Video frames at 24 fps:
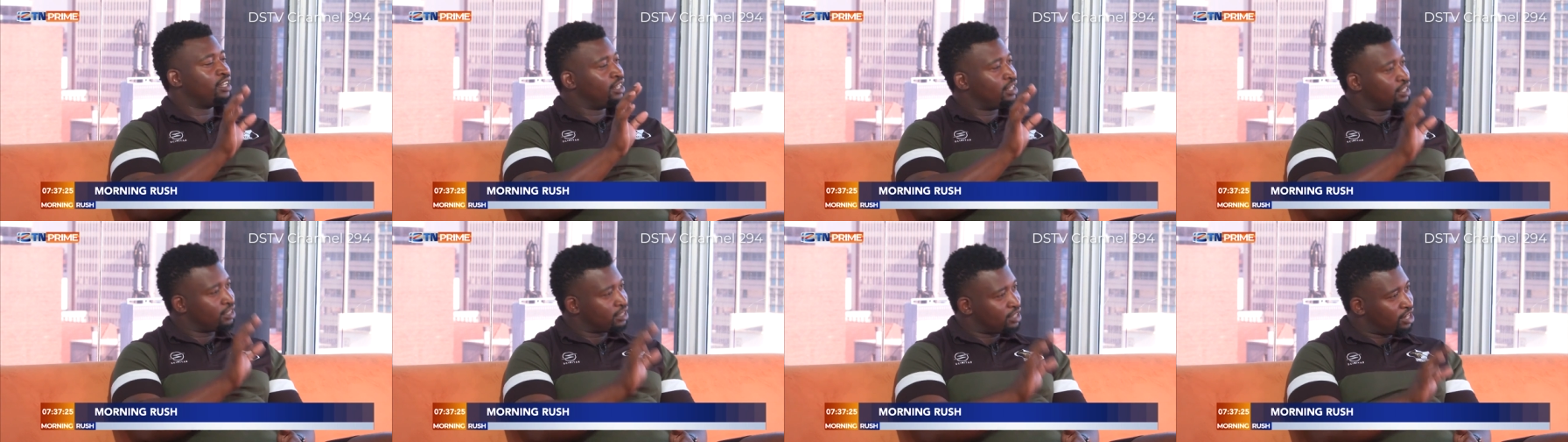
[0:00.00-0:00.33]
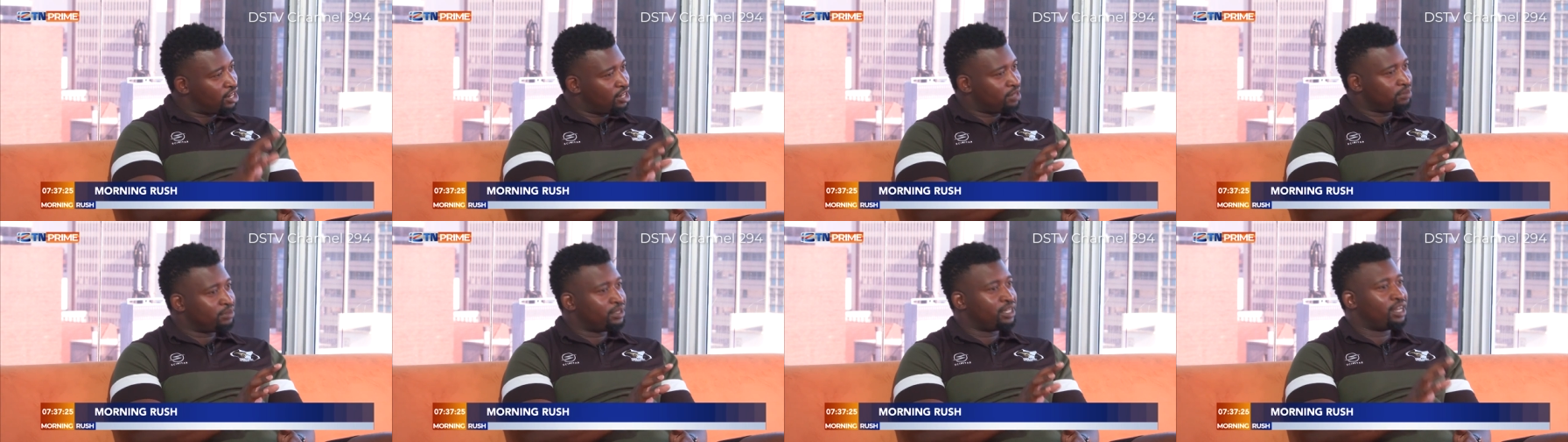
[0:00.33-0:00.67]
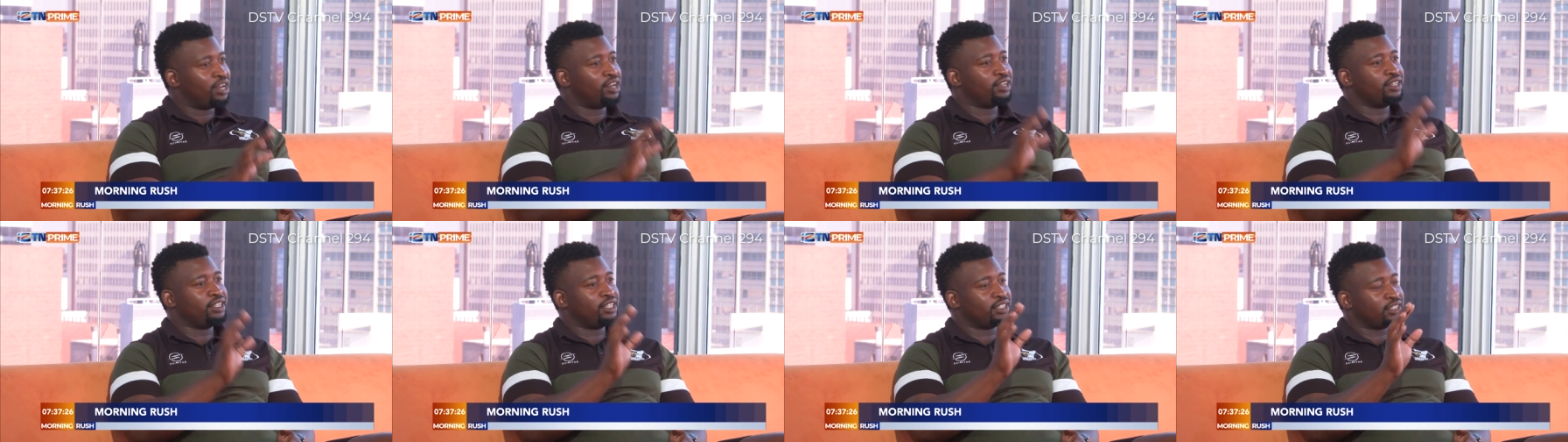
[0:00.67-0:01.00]
let's calm
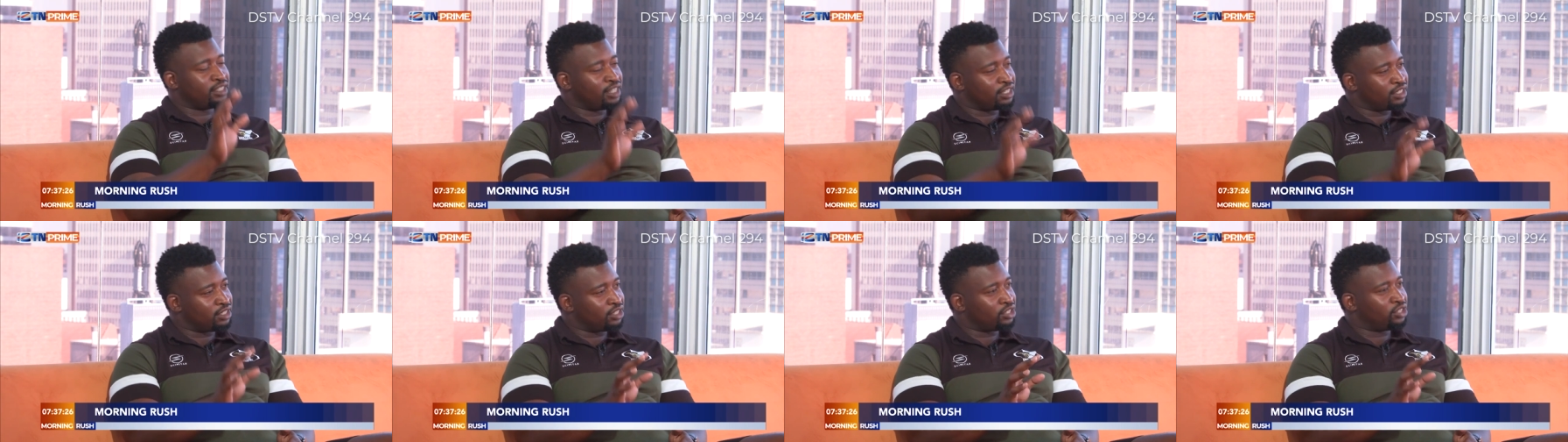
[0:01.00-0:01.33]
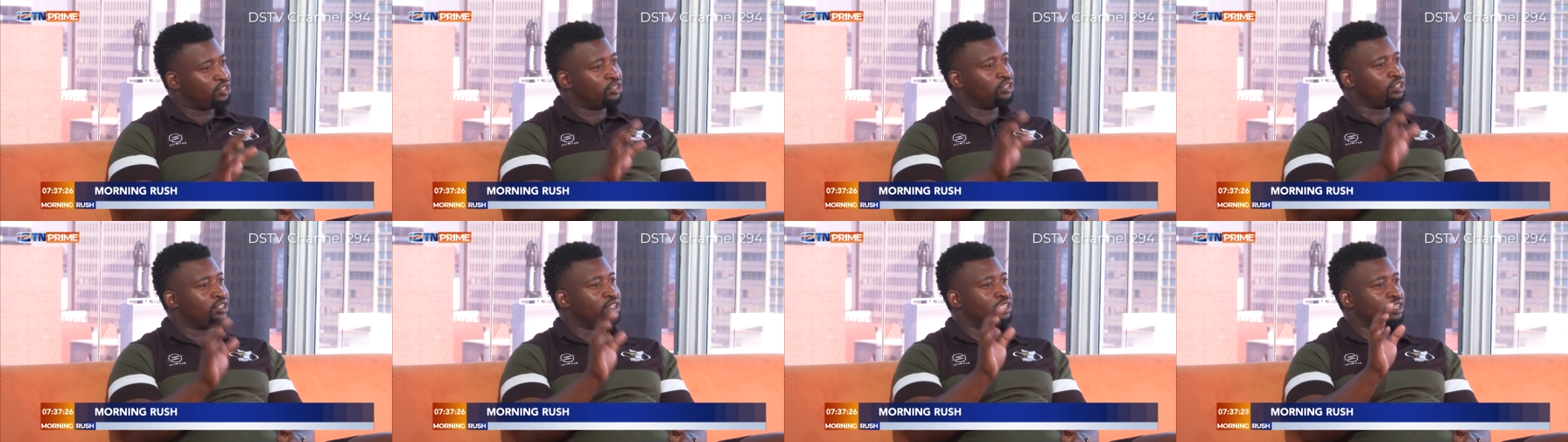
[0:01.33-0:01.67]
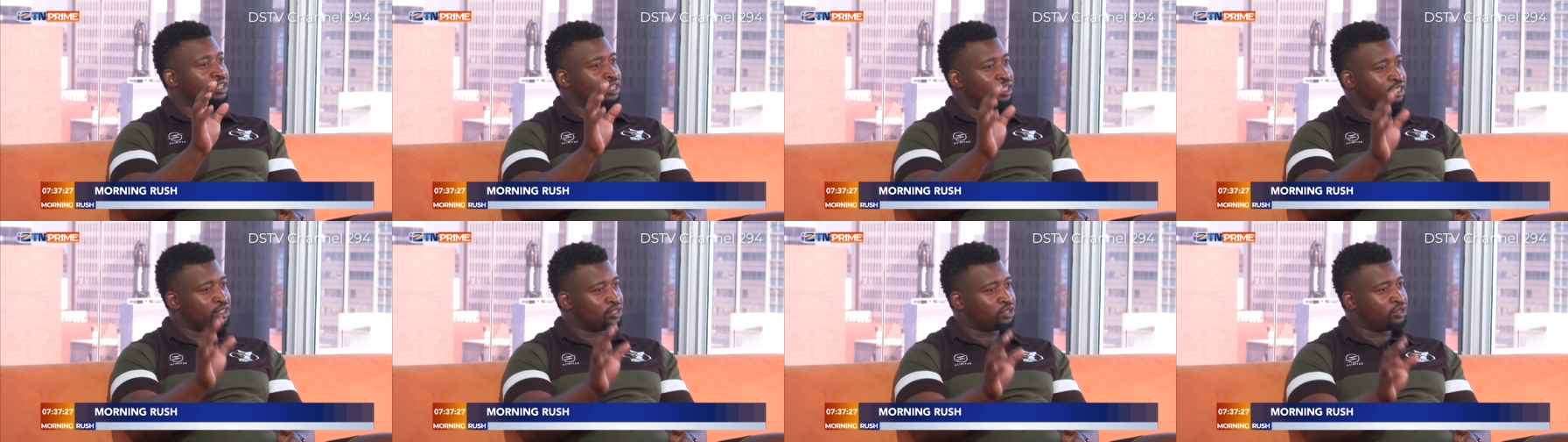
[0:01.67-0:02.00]
down, let's execute,
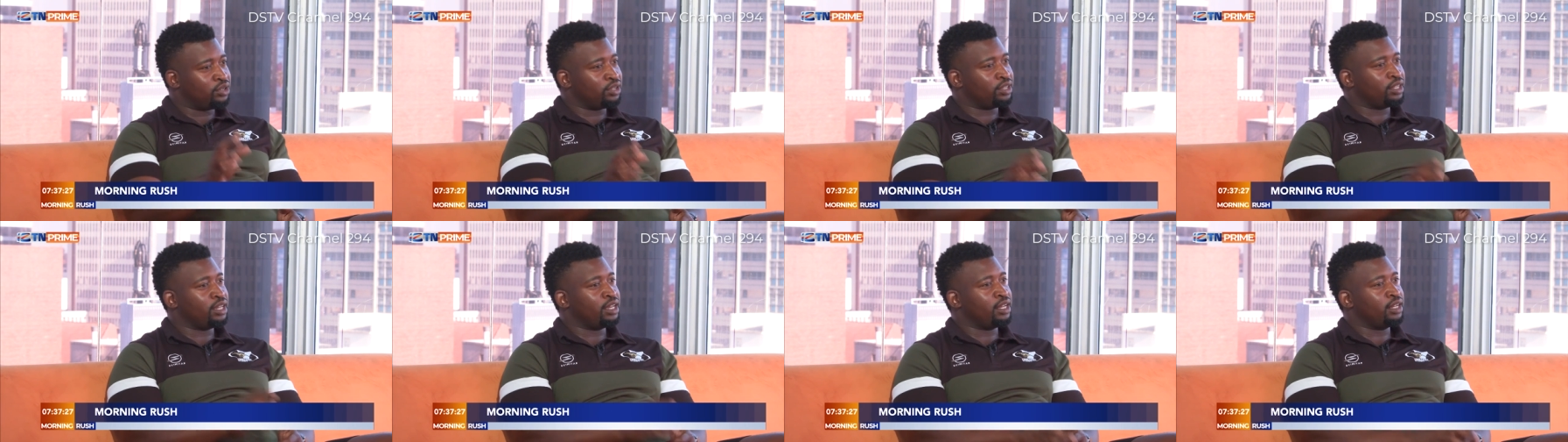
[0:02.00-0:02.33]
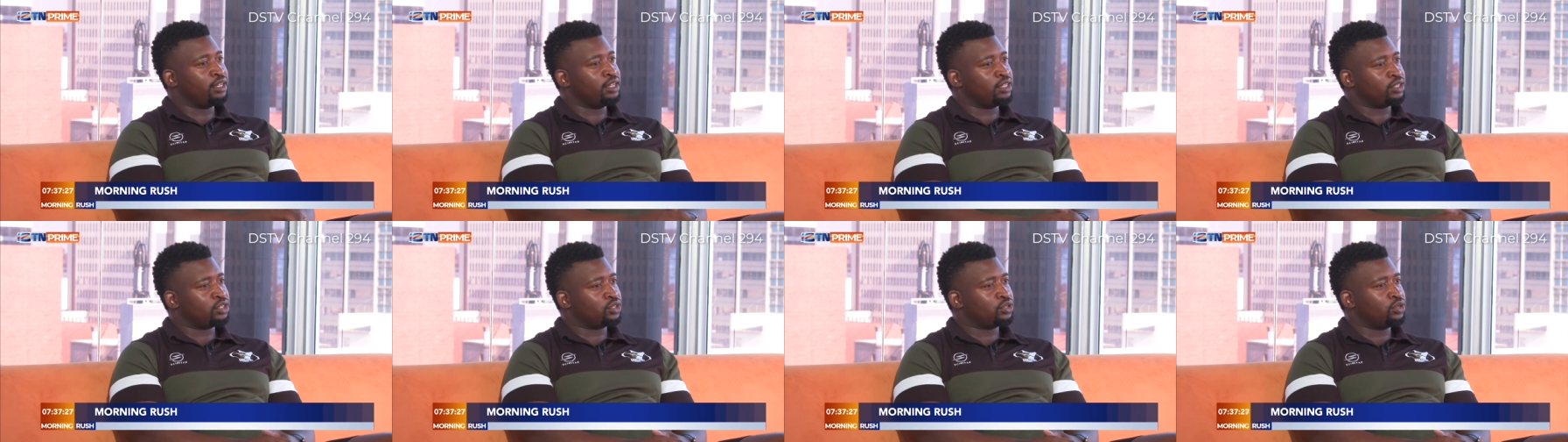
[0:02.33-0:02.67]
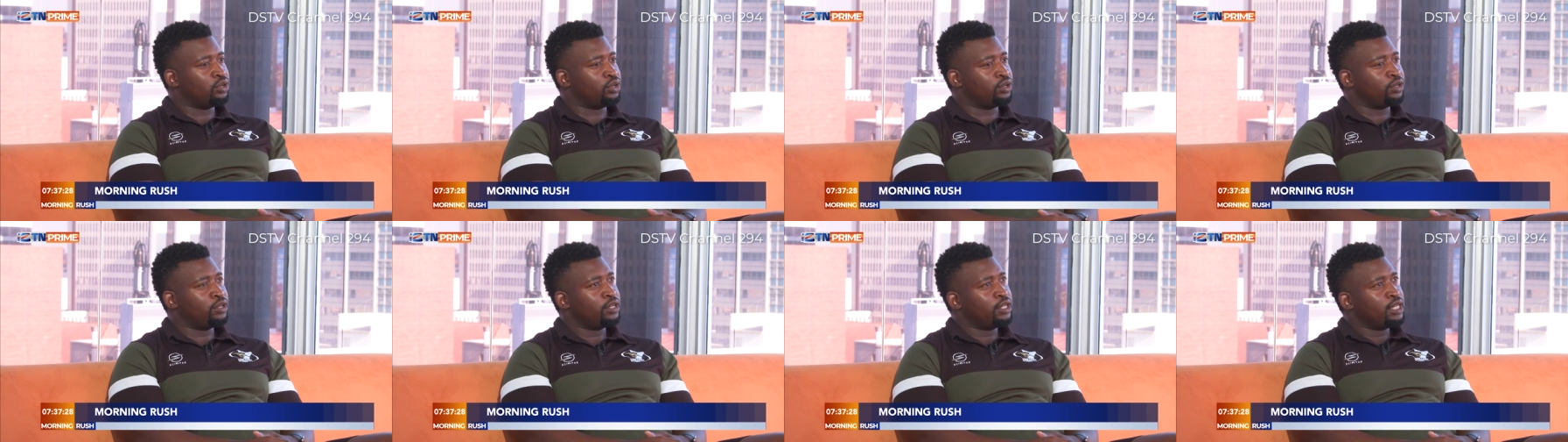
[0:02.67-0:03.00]
let's go there and let's
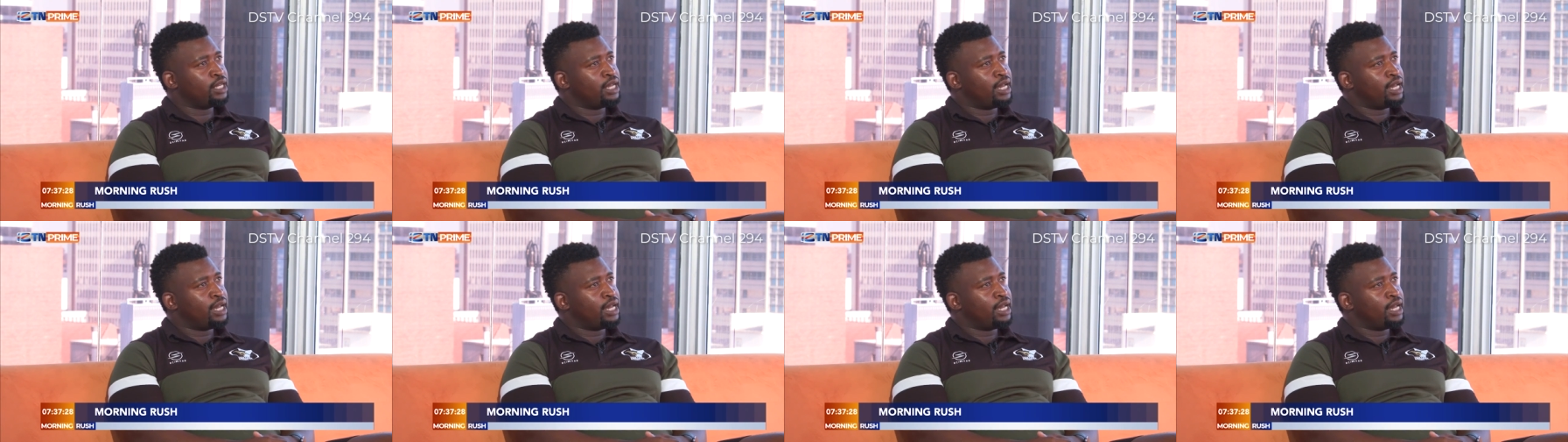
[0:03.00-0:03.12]
go.